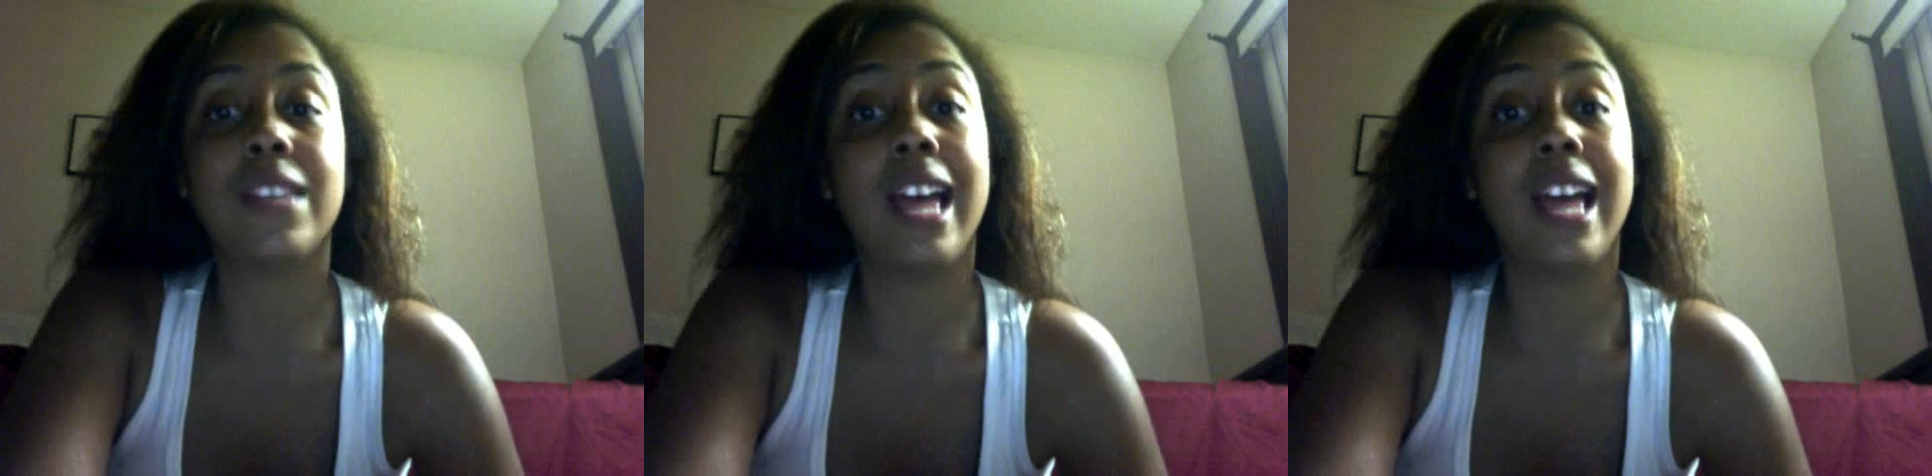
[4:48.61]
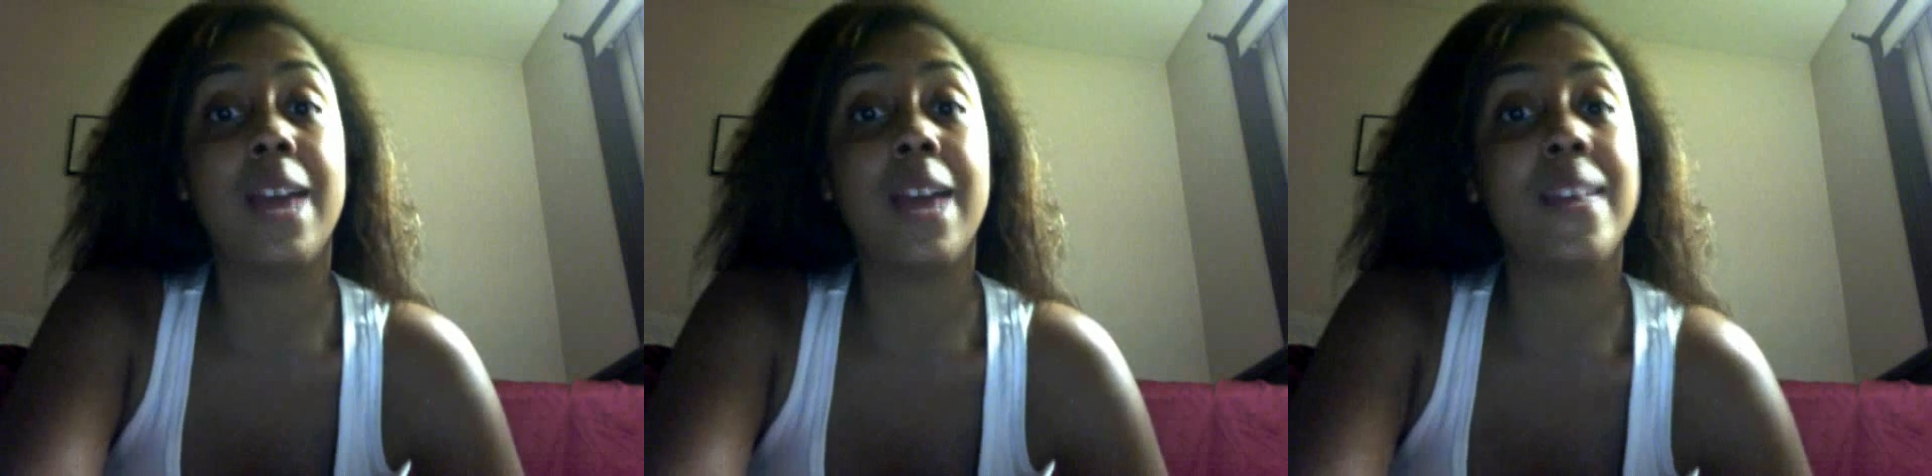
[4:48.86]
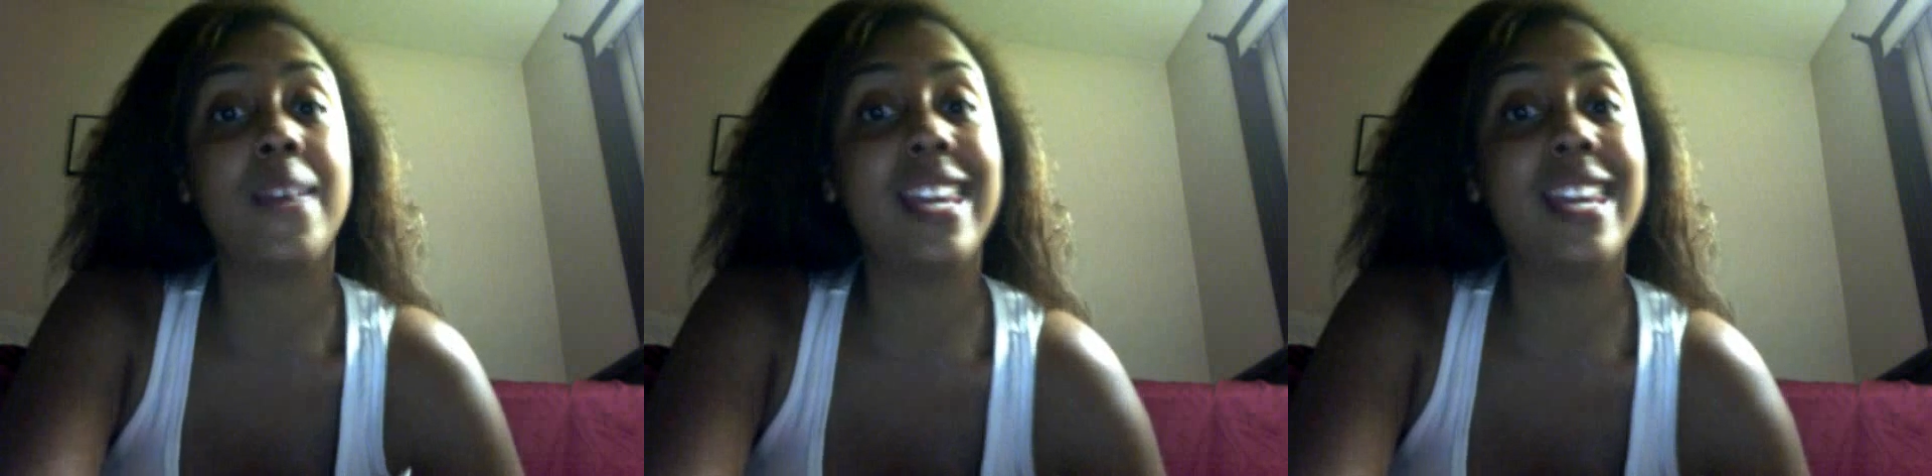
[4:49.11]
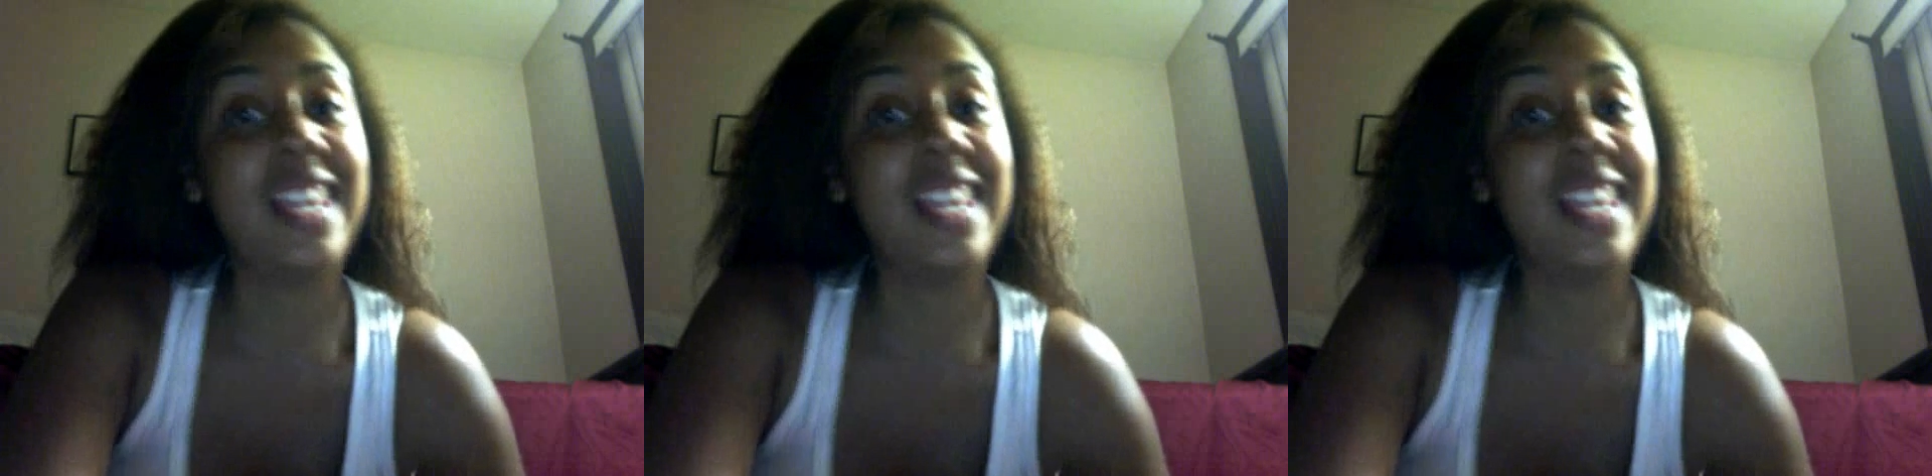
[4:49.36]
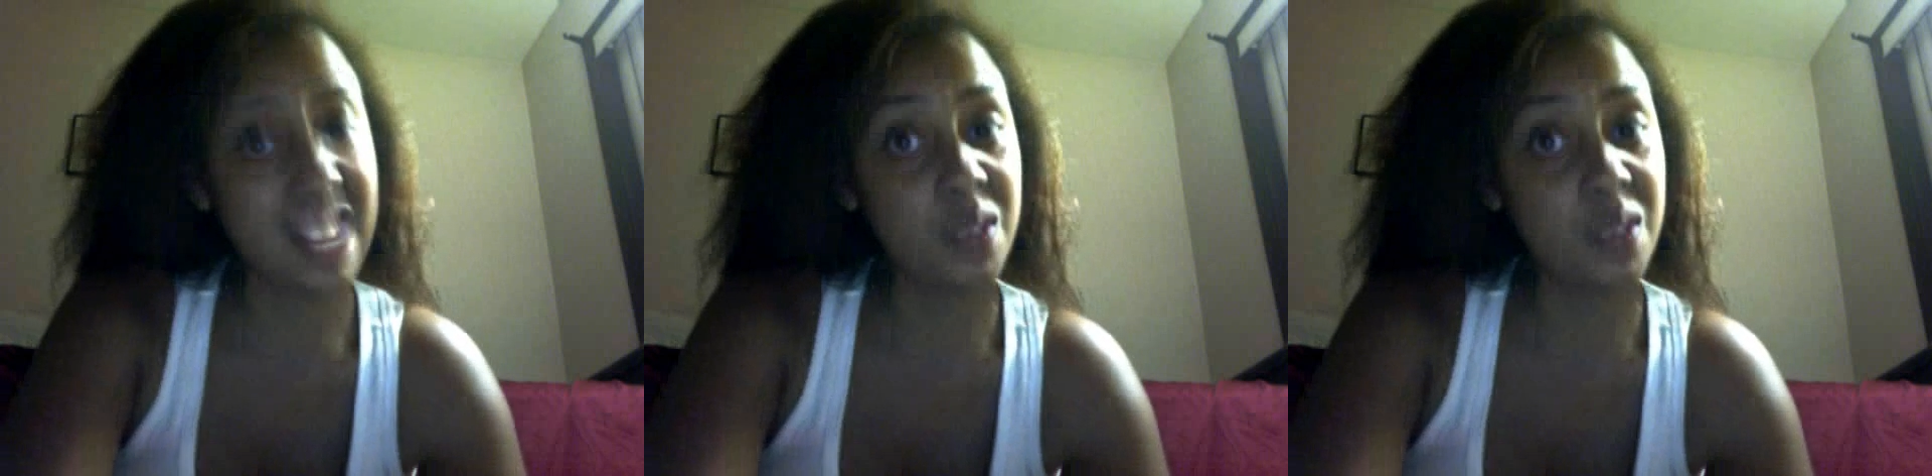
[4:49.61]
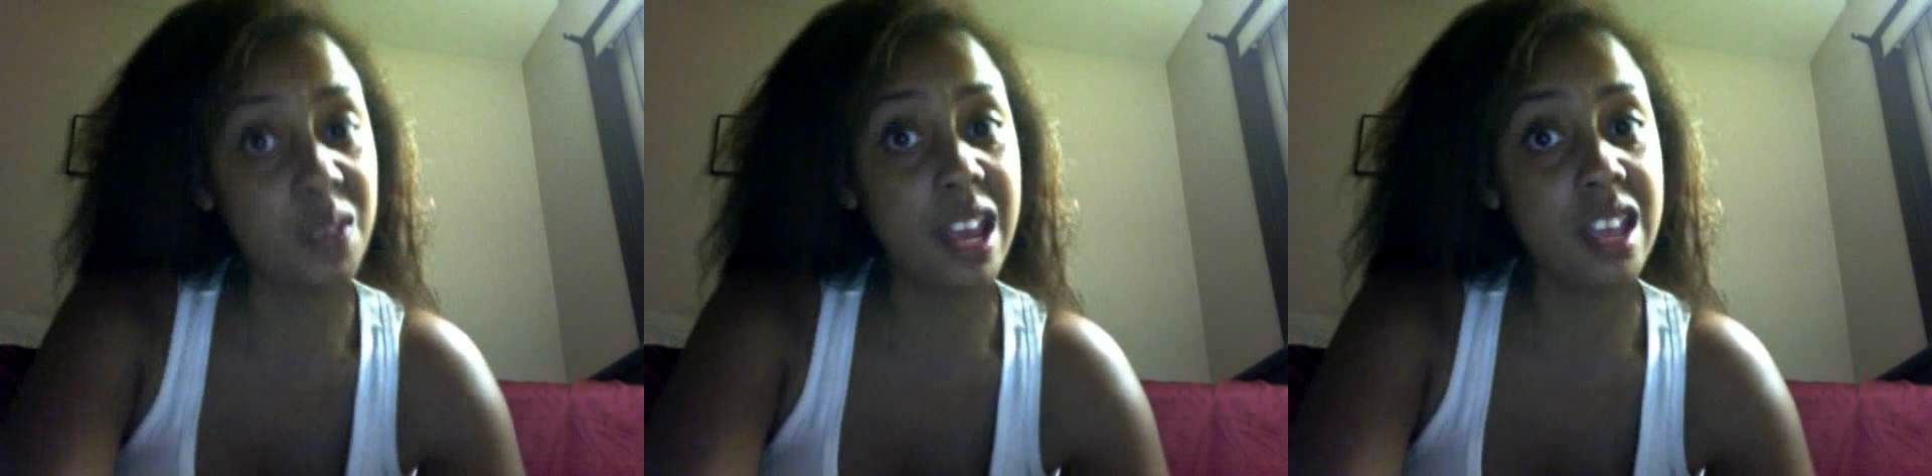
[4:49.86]
time
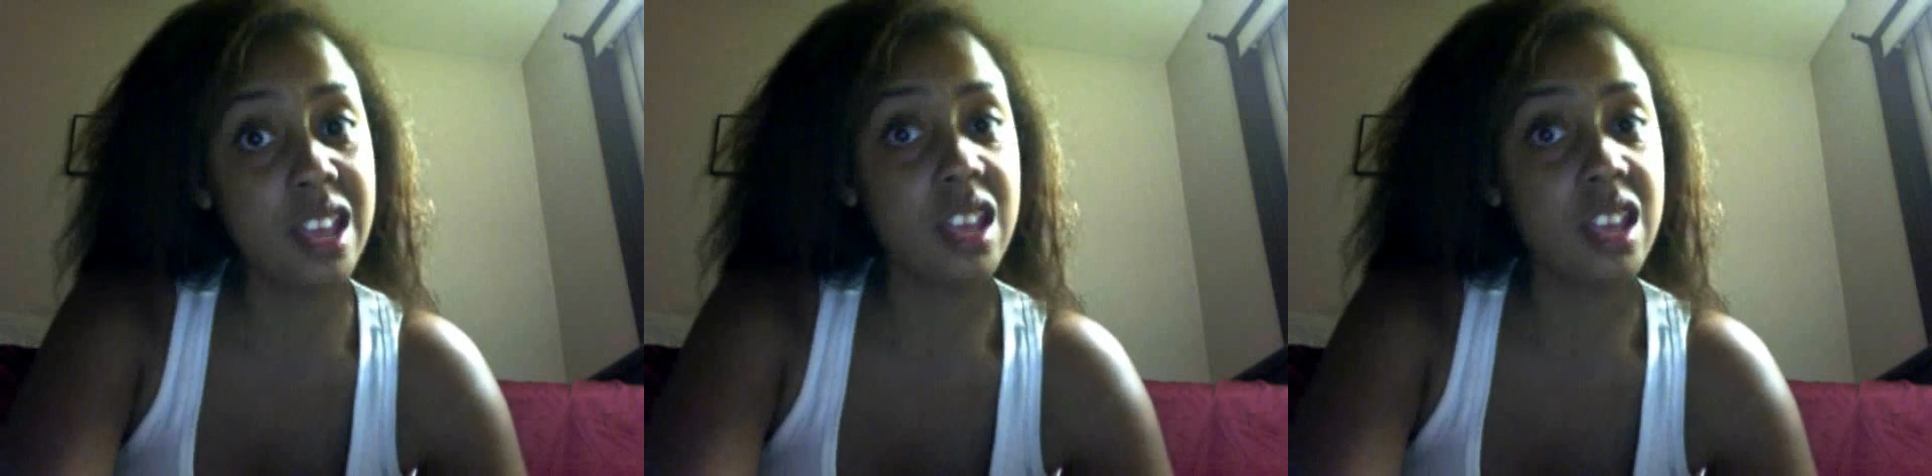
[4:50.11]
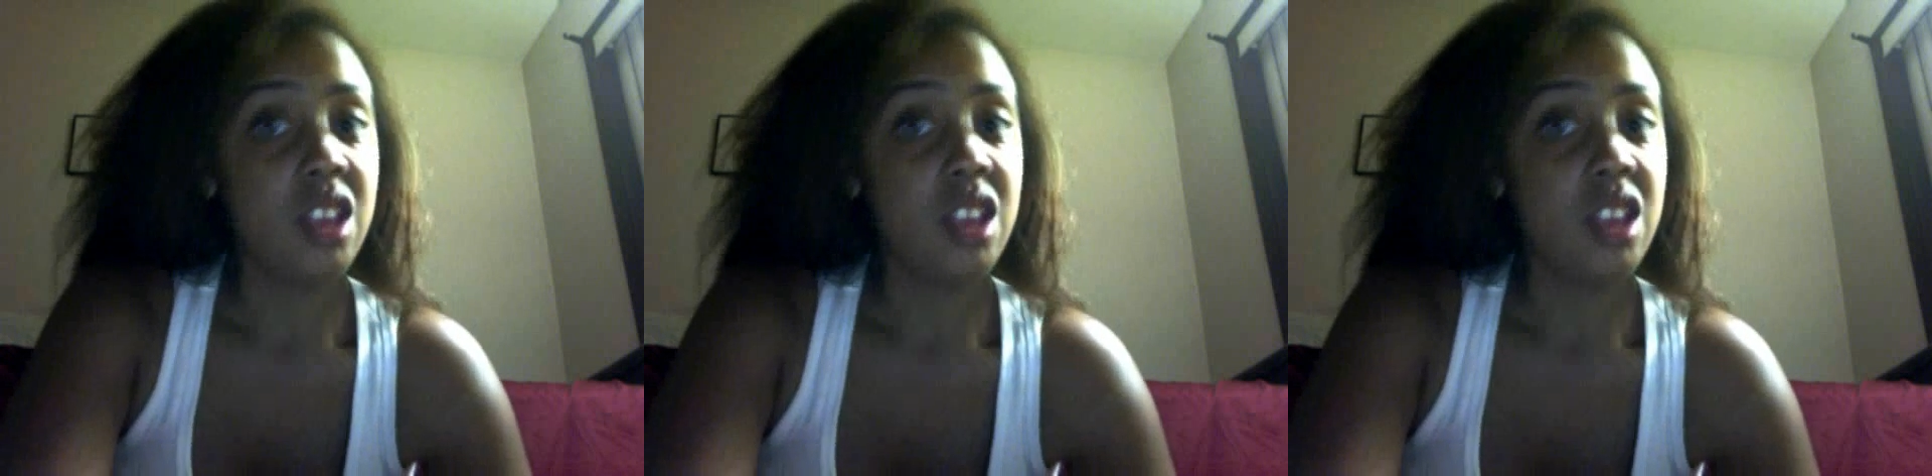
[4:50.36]
anyway.